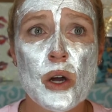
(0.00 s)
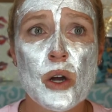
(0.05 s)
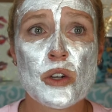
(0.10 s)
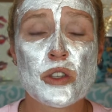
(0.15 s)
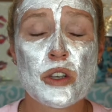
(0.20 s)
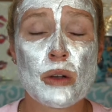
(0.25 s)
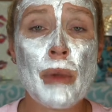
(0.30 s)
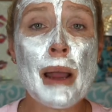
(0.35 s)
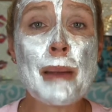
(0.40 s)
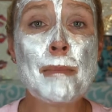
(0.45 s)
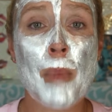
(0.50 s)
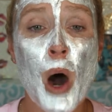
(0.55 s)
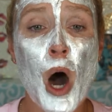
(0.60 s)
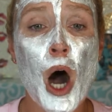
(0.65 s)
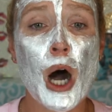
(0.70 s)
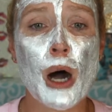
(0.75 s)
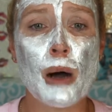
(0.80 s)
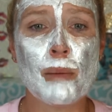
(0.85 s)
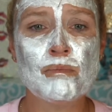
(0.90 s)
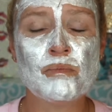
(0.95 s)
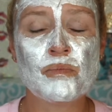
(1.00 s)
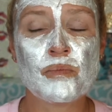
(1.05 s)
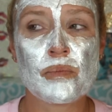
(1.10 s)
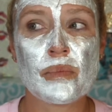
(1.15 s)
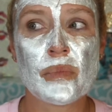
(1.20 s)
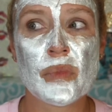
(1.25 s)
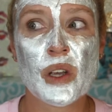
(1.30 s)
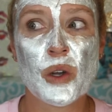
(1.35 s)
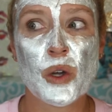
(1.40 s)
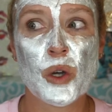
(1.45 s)
So my mom
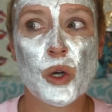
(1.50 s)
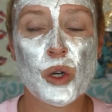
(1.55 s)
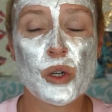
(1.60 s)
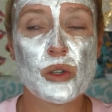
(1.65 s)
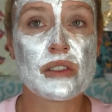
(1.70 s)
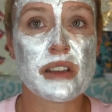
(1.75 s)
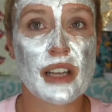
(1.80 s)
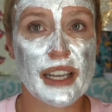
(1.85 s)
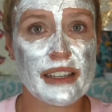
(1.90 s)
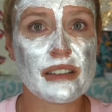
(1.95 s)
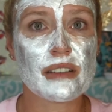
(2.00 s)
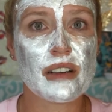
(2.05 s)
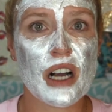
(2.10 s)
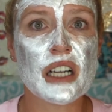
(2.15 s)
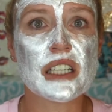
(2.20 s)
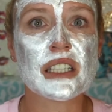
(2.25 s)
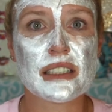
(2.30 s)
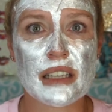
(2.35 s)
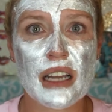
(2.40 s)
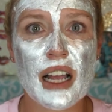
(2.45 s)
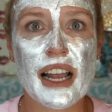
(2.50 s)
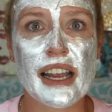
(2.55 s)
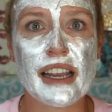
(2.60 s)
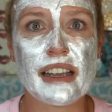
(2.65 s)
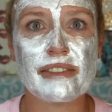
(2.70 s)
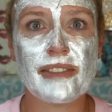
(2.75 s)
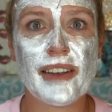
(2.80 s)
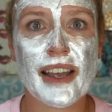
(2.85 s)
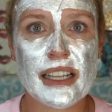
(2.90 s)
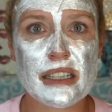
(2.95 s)
who's later on in
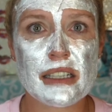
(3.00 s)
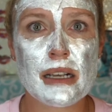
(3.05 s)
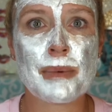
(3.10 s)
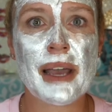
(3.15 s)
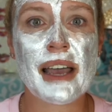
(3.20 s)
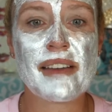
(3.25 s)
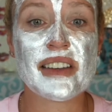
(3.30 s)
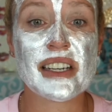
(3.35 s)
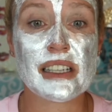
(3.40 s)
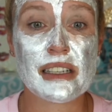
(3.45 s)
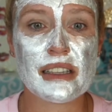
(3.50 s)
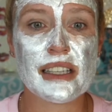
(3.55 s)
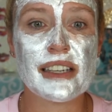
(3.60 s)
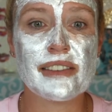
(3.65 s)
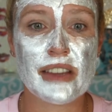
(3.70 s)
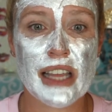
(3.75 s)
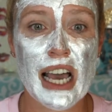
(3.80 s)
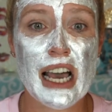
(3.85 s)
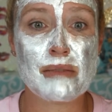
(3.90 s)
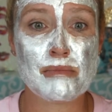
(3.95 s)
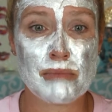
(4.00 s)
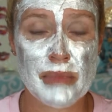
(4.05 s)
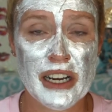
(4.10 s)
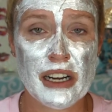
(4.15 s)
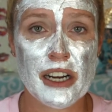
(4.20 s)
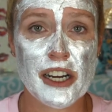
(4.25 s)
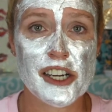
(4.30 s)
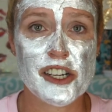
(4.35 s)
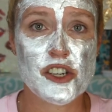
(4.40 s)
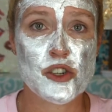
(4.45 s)
life ends up having to leave that
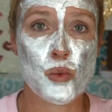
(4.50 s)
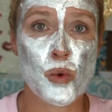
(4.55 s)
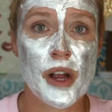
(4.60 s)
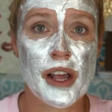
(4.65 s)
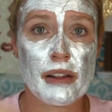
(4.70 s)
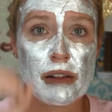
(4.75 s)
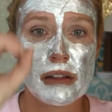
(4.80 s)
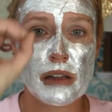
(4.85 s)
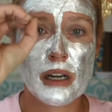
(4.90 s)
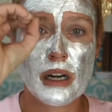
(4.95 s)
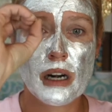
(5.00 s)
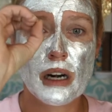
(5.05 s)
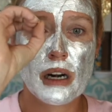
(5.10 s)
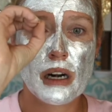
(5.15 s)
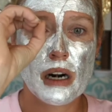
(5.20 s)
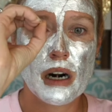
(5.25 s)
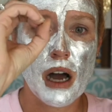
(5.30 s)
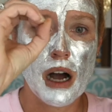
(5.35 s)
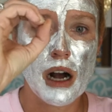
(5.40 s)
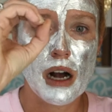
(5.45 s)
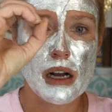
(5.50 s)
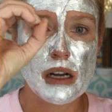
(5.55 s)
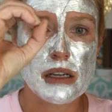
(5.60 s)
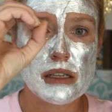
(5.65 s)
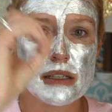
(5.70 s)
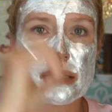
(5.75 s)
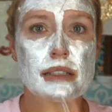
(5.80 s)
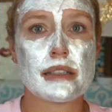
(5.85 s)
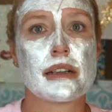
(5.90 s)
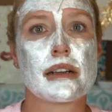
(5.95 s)
marriage with
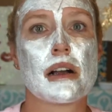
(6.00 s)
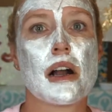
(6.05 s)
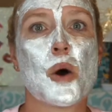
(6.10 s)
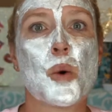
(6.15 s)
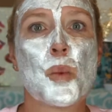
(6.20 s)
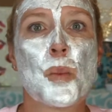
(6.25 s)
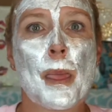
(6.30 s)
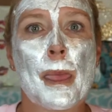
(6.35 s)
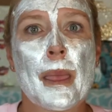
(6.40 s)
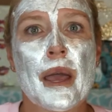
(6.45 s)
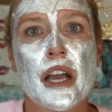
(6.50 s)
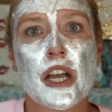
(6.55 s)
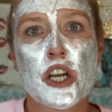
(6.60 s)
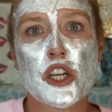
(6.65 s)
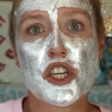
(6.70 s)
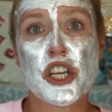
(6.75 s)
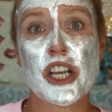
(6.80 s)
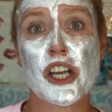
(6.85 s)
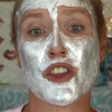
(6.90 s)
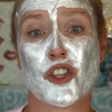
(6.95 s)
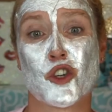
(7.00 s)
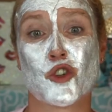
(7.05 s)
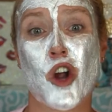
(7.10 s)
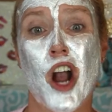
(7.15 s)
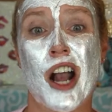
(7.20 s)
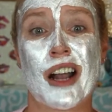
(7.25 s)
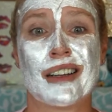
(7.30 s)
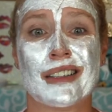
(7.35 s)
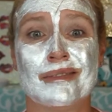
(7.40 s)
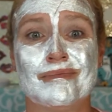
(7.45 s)
zero. She got the
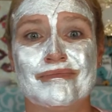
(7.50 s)
truck.